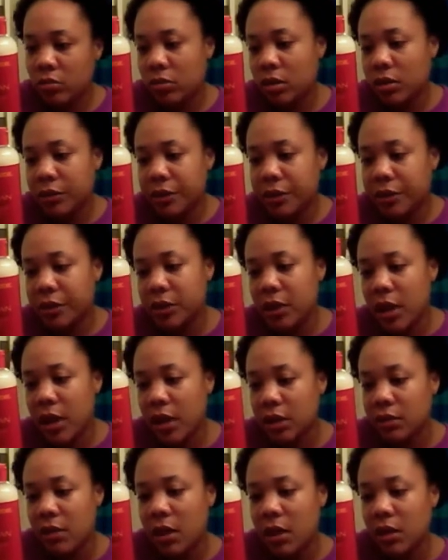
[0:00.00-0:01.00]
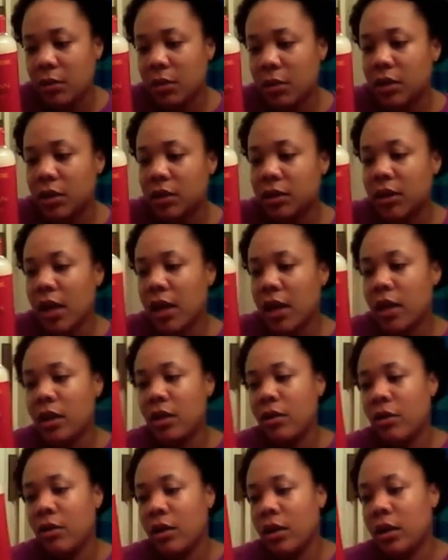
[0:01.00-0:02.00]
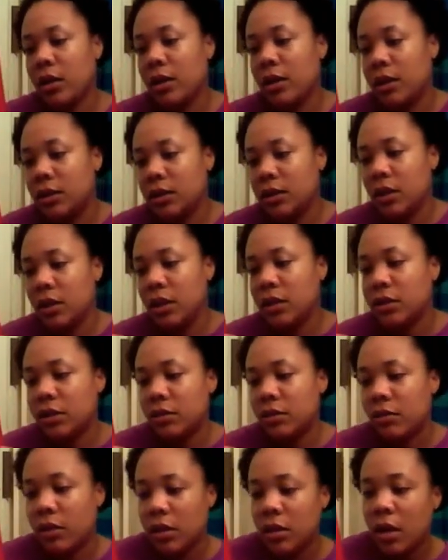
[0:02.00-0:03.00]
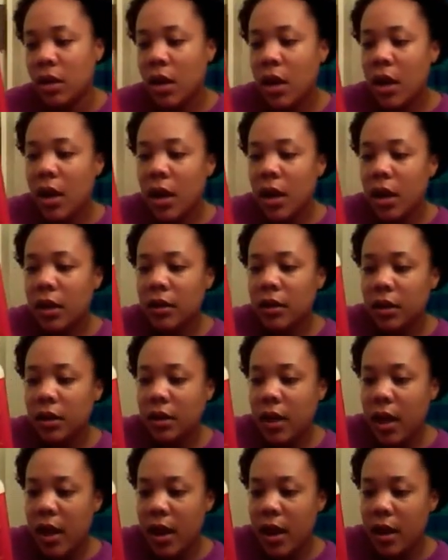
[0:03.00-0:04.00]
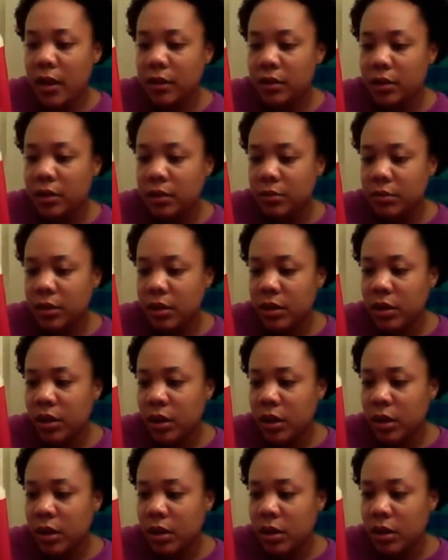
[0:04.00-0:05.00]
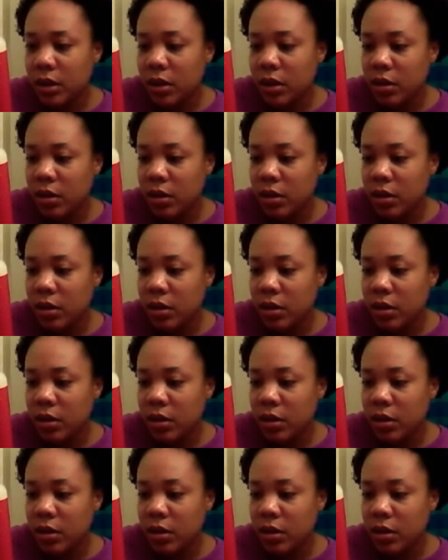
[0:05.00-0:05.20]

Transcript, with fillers: Well, of course it has water, but the second ingredient is glycerin. Then it has some good.